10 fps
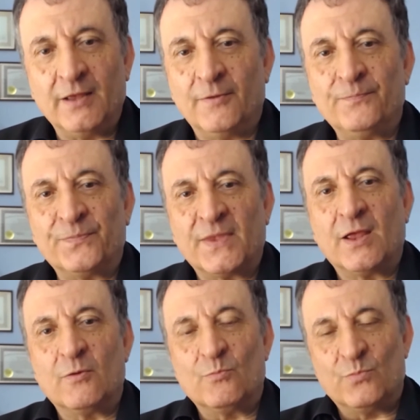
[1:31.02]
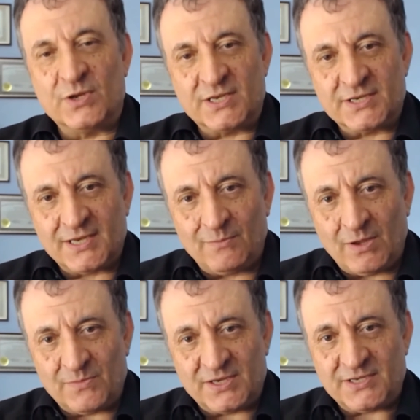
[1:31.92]
Um, but to
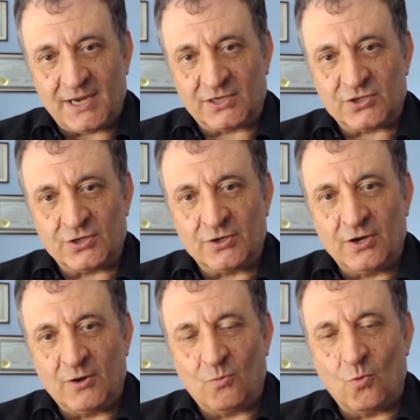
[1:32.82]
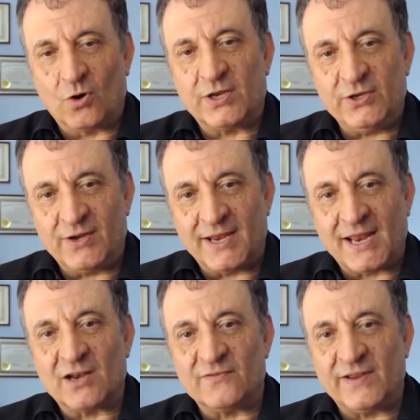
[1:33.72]
sum up this section, what can you
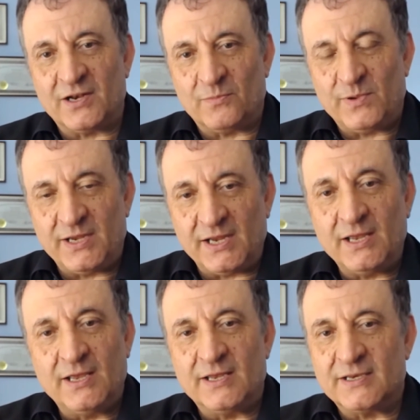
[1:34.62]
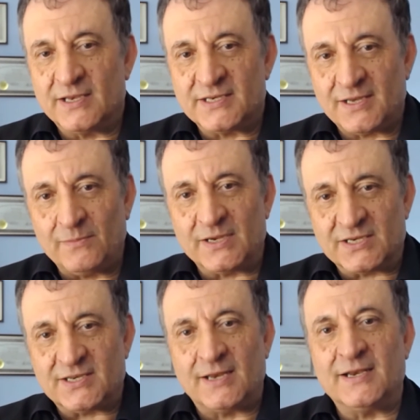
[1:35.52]
get out of NLP? To some
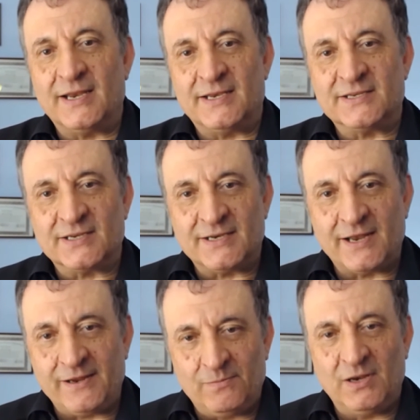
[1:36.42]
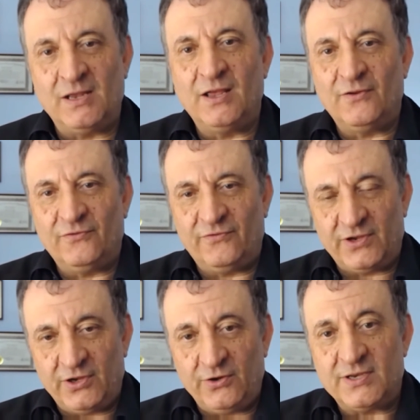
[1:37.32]
extent, it is an enabler
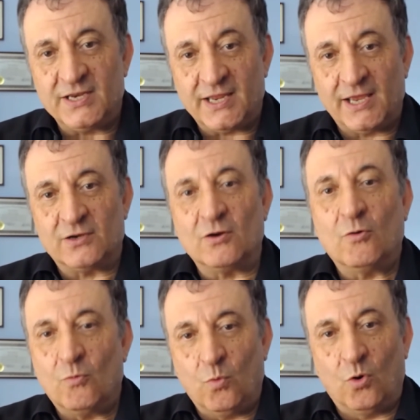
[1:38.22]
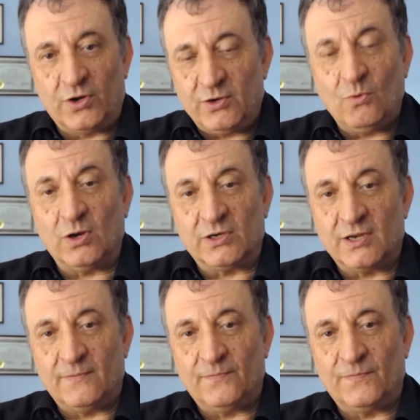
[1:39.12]
for you to get what you
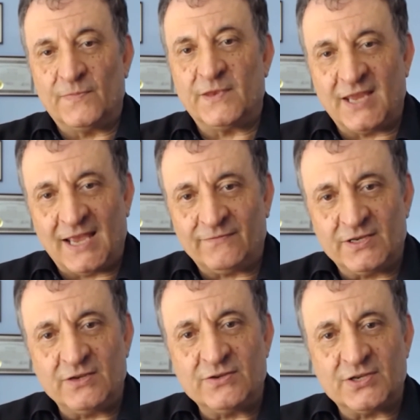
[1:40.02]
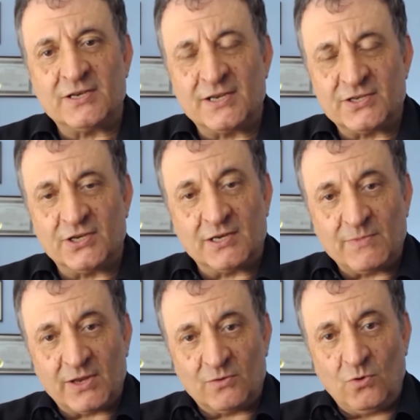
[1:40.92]
want. You have to do certain, a
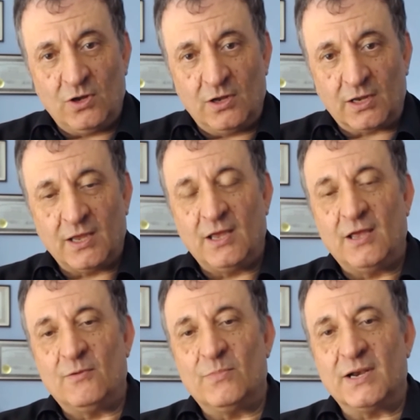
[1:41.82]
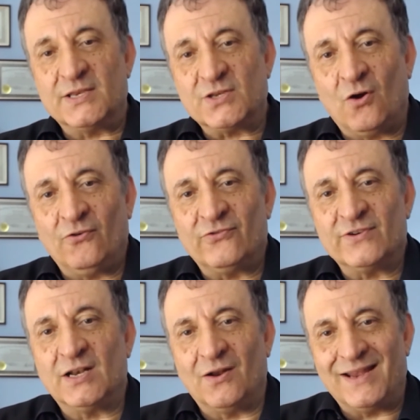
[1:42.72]
certain amount of work, but it's
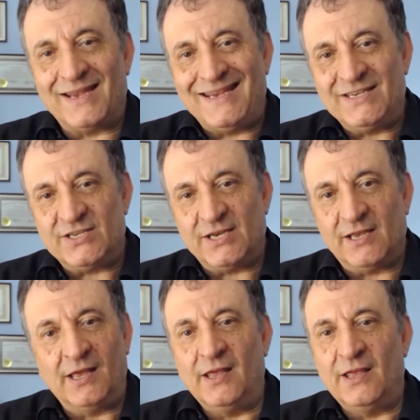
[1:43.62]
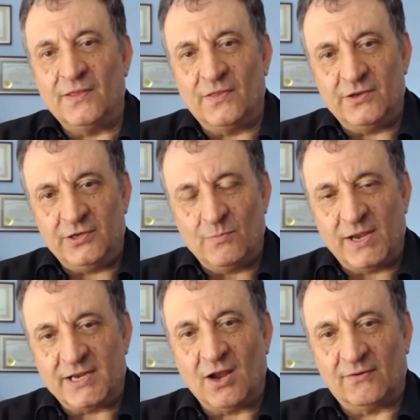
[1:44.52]
often a lot easier than you
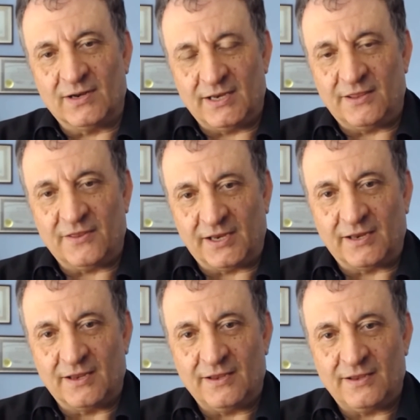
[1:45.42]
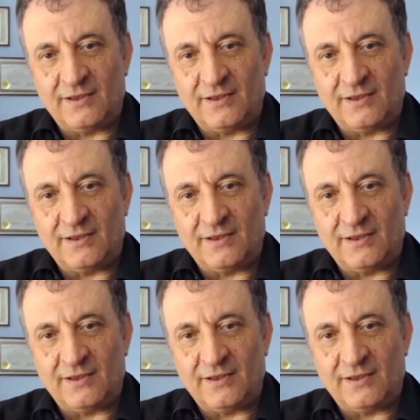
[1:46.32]
may currently think.